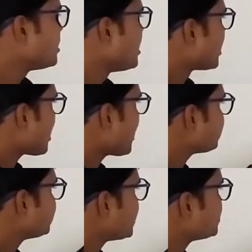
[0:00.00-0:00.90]
Now I am
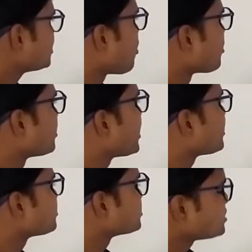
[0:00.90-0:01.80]
changing the order,
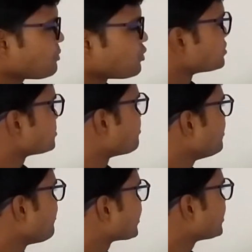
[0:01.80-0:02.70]
that suppose b
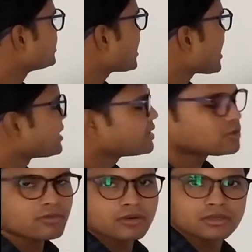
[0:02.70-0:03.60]
vector is added
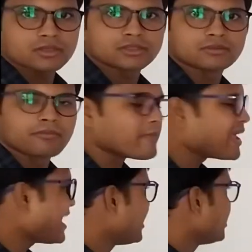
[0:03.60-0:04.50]
towards
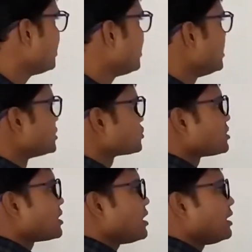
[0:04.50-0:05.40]
a, so
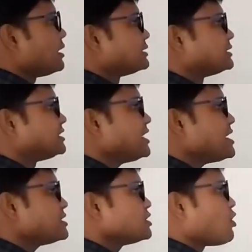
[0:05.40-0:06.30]
the
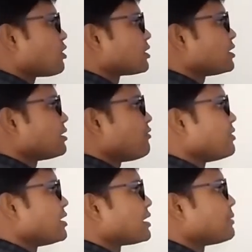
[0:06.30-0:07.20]
change in order
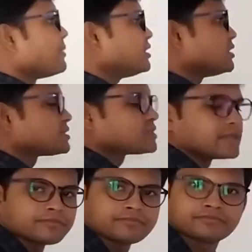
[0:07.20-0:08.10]
will remain the
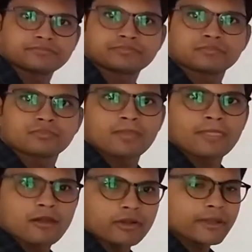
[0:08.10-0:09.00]
same.
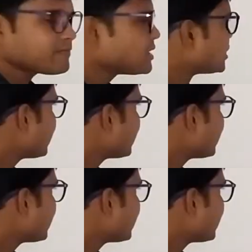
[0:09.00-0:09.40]
Okay, so